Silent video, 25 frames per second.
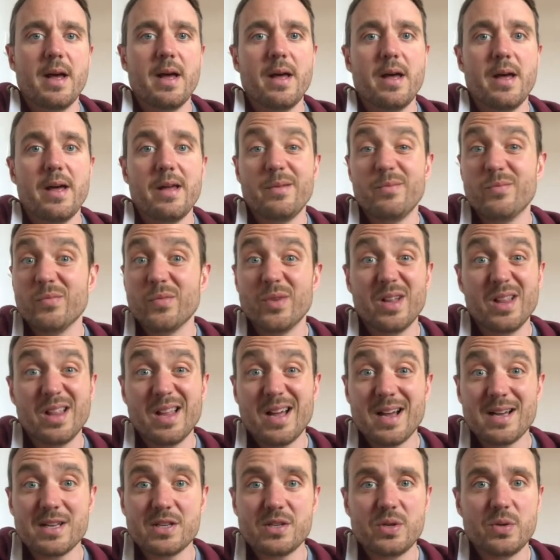and
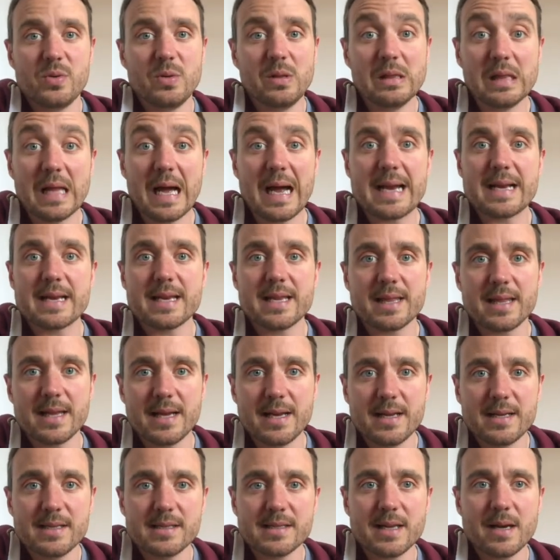realize you liked
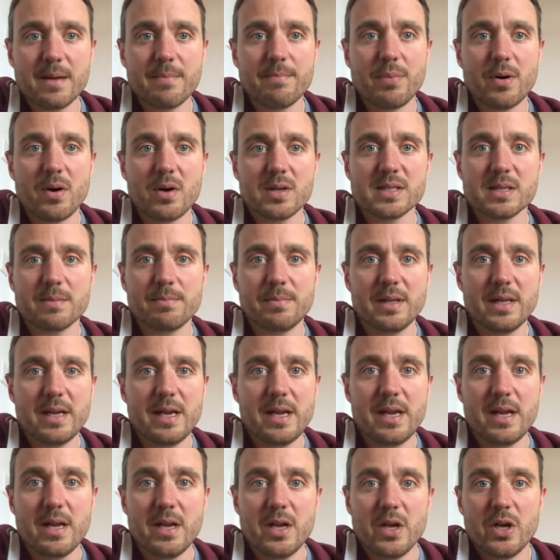things that
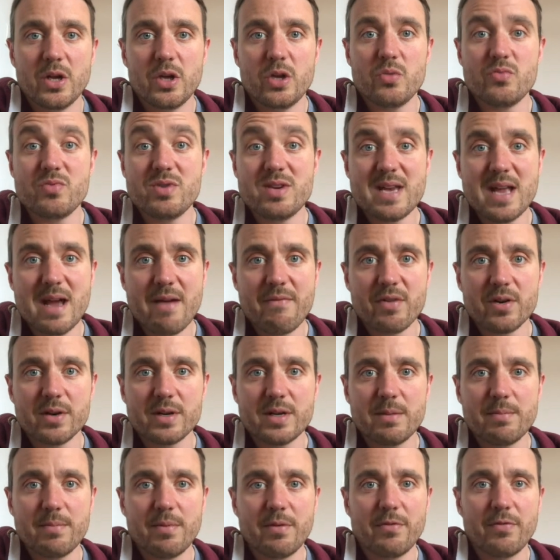possibly you never
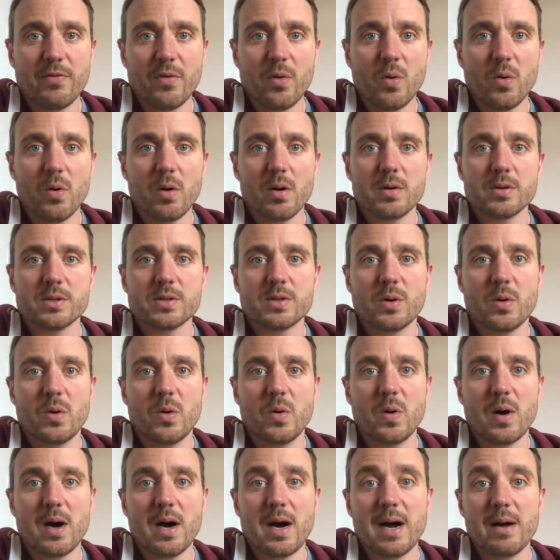did before.
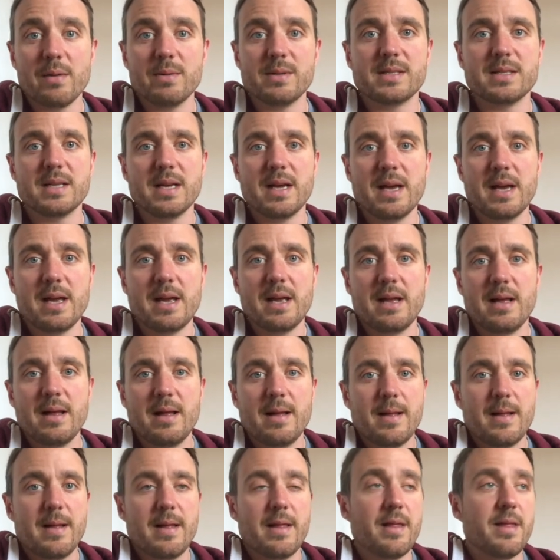So I would say
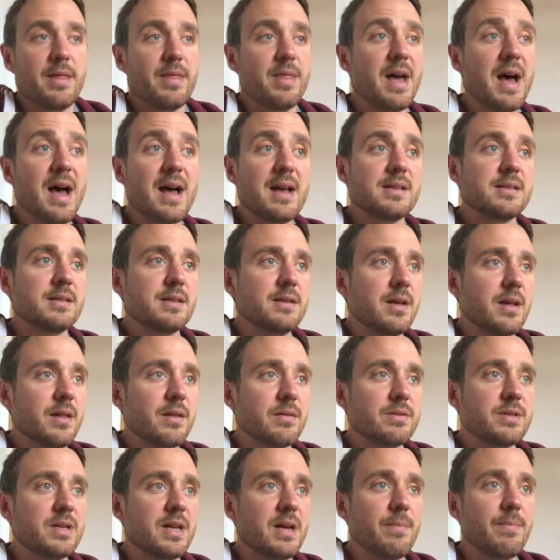that is another
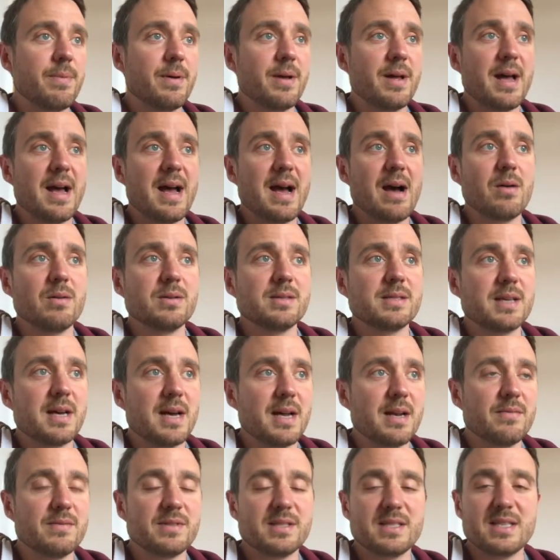tip outside
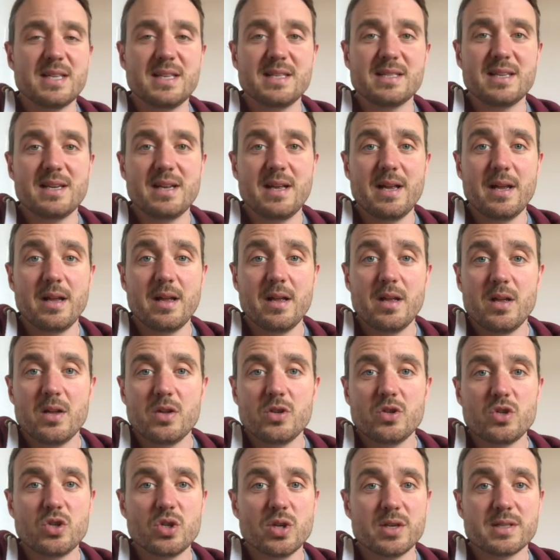of seasoning.
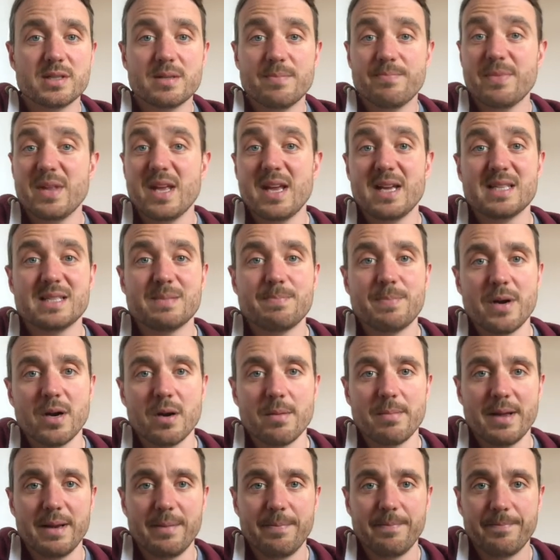Just
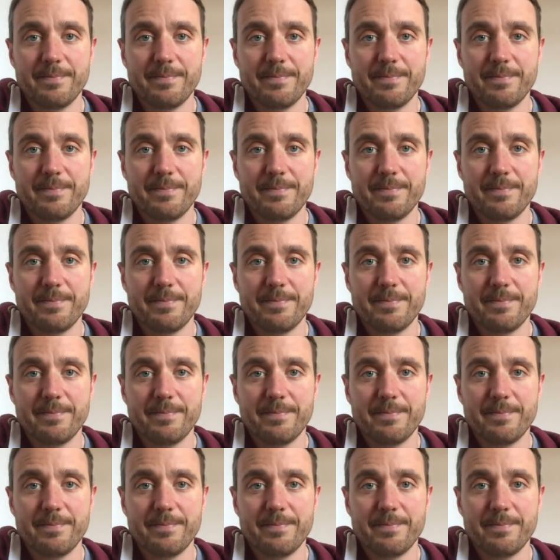experiment.